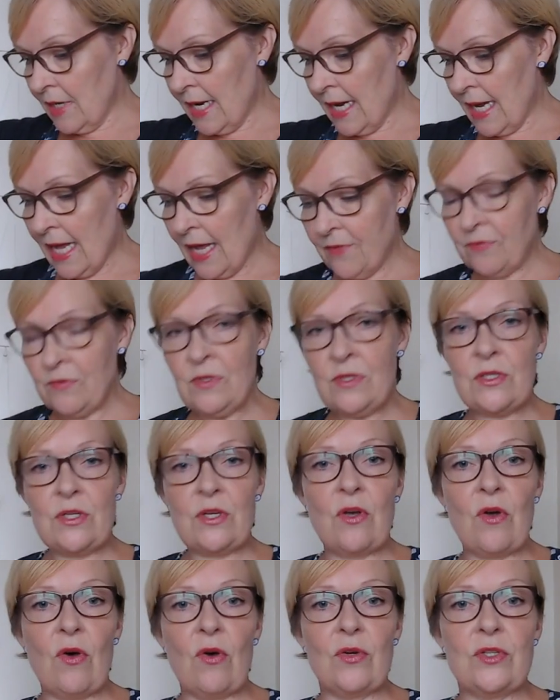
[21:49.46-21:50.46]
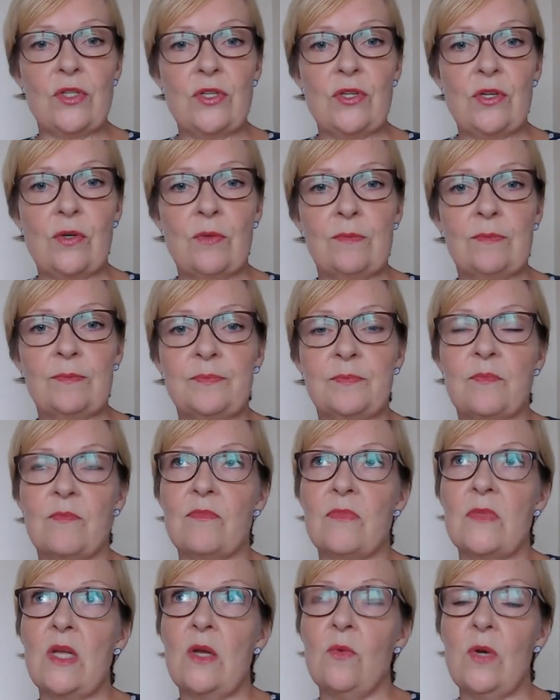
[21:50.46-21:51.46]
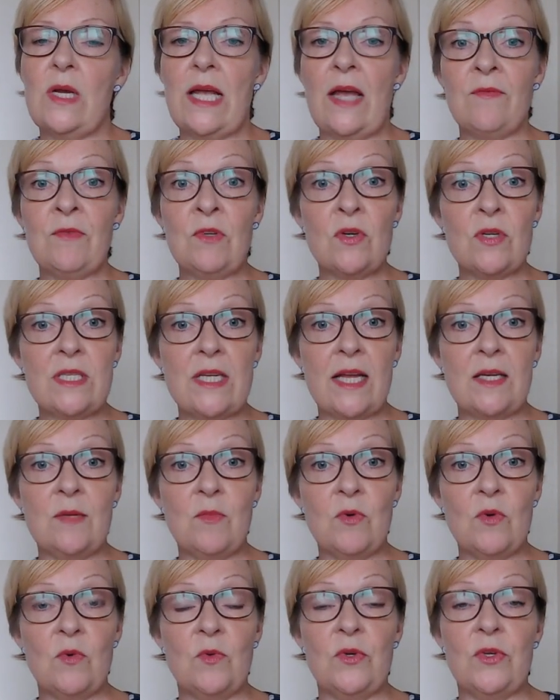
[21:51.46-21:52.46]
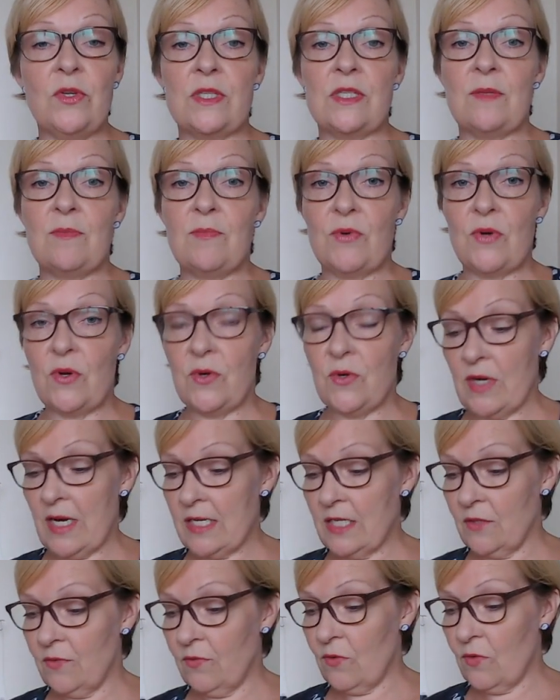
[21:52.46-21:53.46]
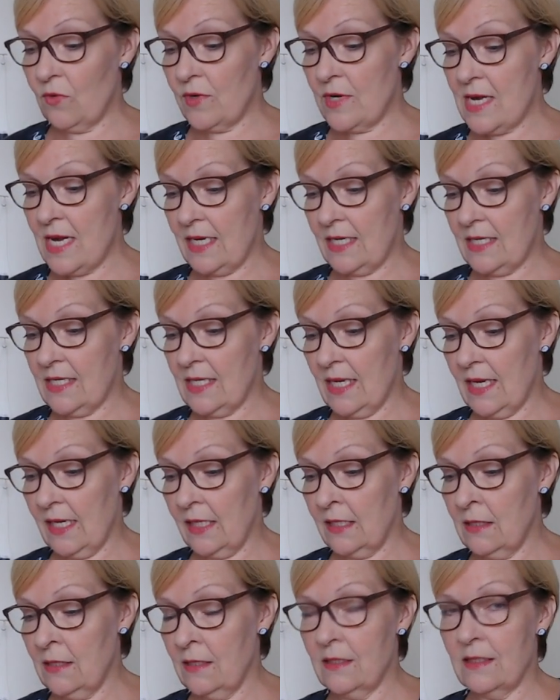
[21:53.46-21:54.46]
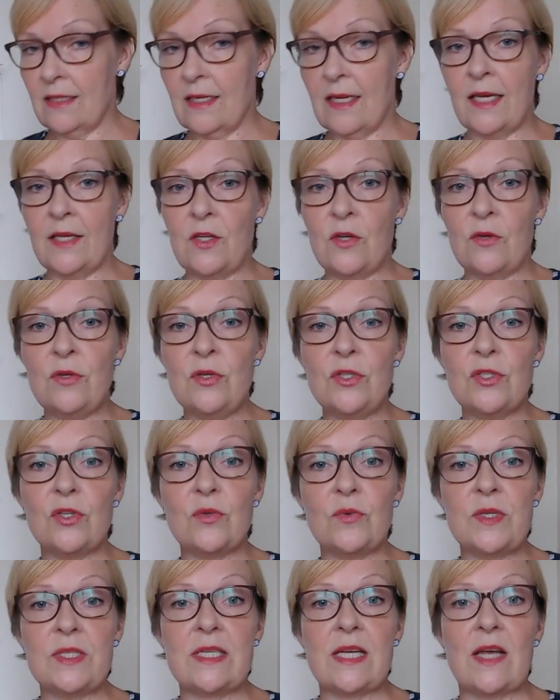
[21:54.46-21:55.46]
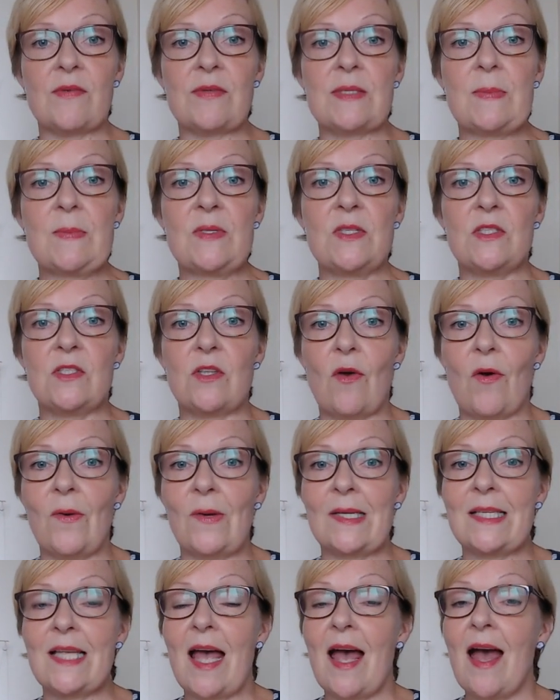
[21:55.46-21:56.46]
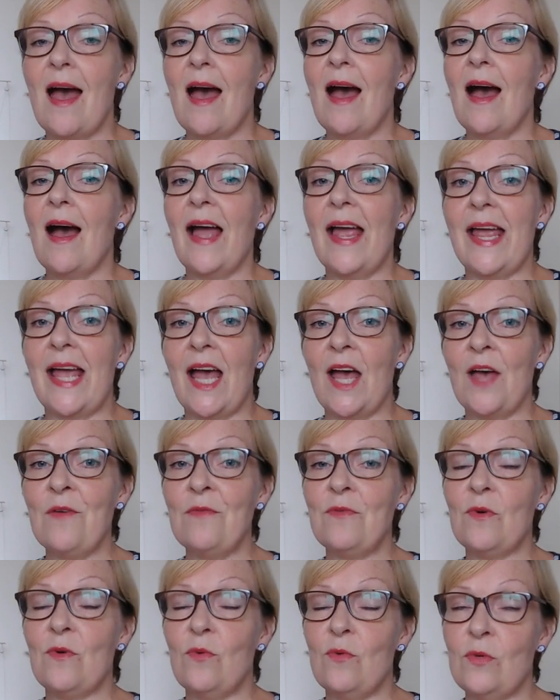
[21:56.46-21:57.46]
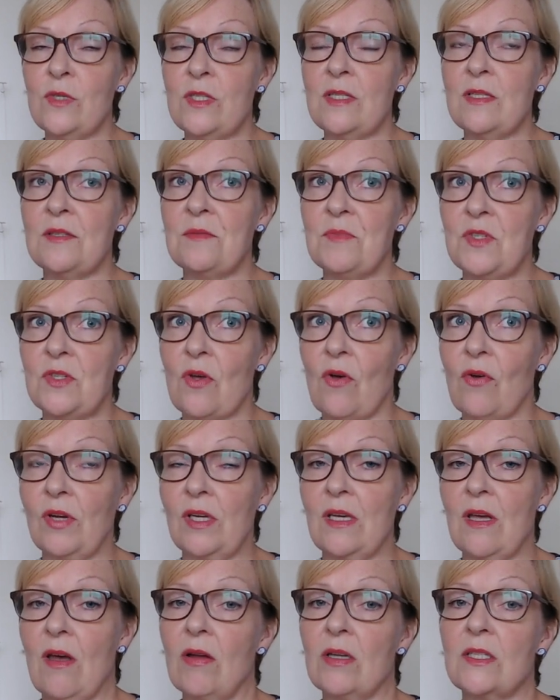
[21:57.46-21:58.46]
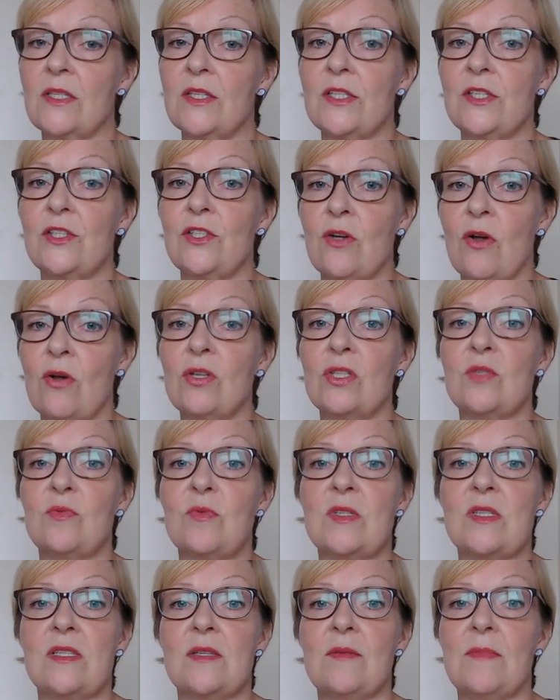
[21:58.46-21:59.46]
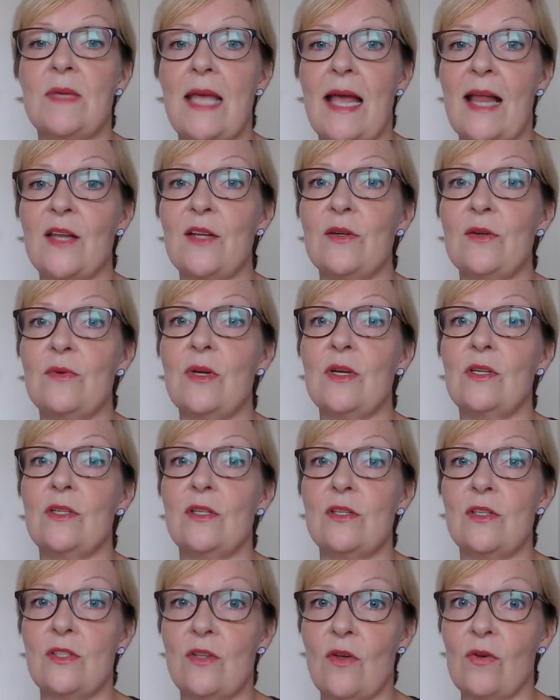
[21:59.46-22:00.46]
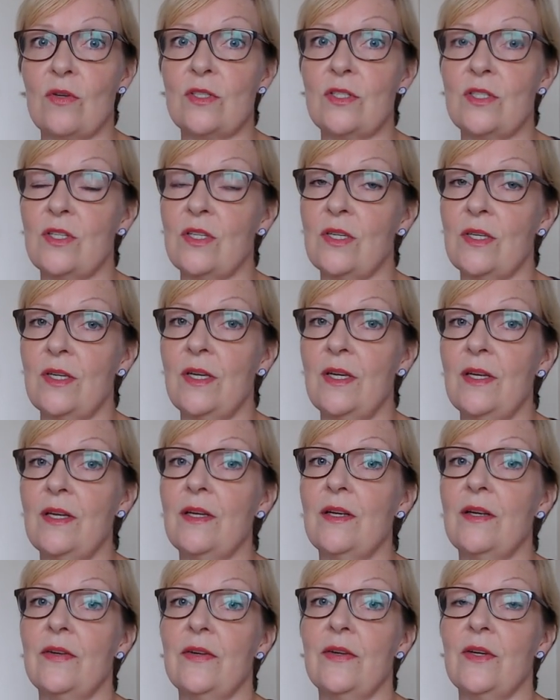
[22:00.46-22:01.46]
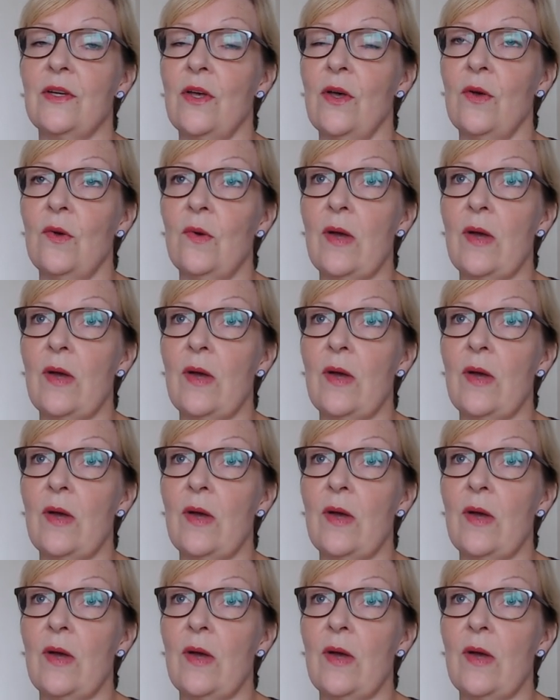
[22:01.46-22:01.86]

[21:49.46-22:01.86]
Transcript: haven't got any more works in progress for knitting. I know you should always have some socks. I have ordered some sock yarn because Josh wants some yellow socks to go